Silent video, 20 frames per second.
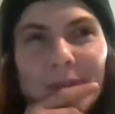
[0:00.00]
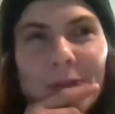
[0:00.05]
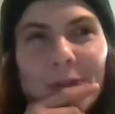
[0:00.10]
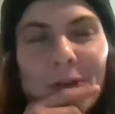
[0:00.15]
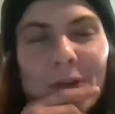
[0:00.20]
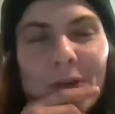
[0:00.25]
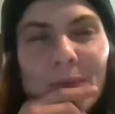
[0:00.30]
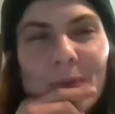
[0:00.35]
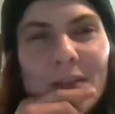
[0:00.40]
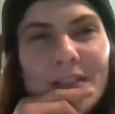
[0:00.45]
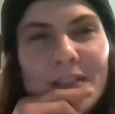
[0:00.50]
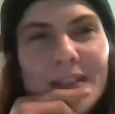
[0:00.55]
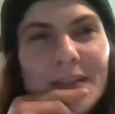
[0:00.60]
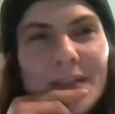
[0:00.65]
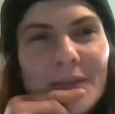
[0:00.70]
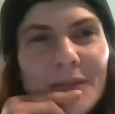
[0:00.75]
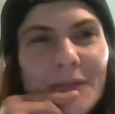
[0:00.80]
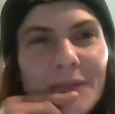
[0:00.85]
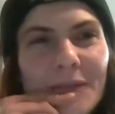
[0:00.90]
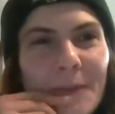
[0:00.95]
or was
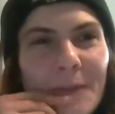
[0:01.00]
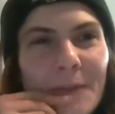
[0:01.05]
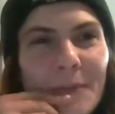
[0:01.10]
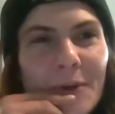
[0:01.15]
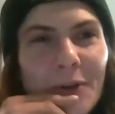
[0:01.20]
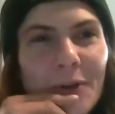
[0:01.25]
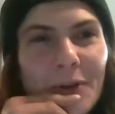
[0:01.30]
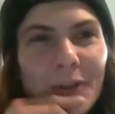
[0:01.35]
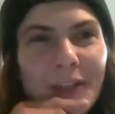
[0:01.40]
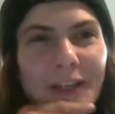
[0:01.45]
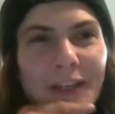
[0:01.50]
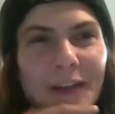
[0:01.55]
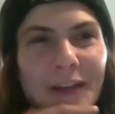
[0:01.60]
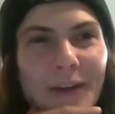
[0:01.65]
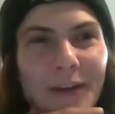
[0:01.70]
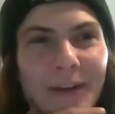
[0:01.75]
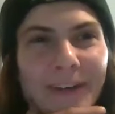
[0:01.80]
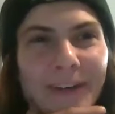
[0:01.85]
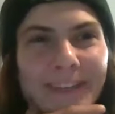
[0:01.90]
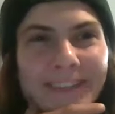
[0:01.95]
it from
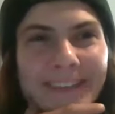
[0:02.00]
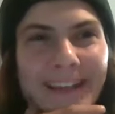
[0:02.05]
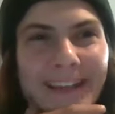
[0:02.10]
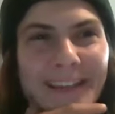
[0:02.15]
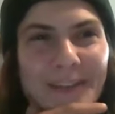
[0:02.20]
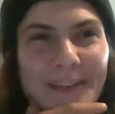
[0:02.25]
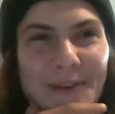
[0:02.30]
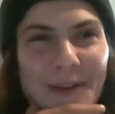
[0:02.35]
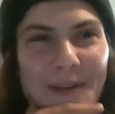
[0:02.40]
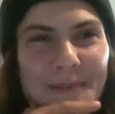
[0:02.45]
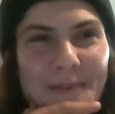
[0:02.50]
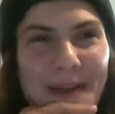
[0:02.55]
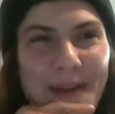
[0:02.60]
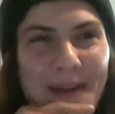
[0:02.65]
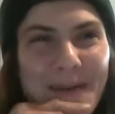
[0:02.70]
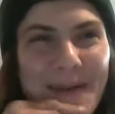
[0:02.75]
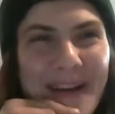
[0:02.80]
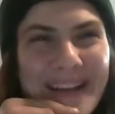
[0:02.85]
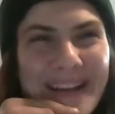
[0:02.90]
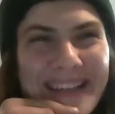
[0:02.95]
earlier answering my
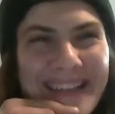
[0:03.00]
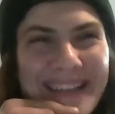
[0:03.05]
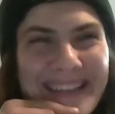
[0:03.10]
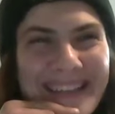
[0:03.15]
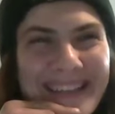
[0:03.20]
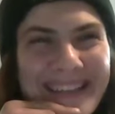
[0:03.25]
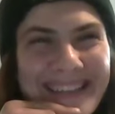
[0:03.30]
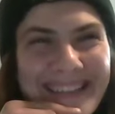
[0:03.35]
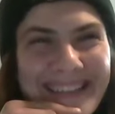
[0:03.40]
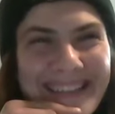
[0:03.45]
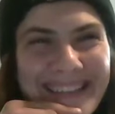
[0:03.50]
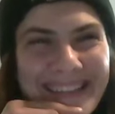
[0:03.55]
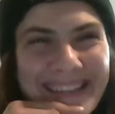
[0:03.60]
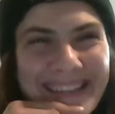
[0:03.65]
questions?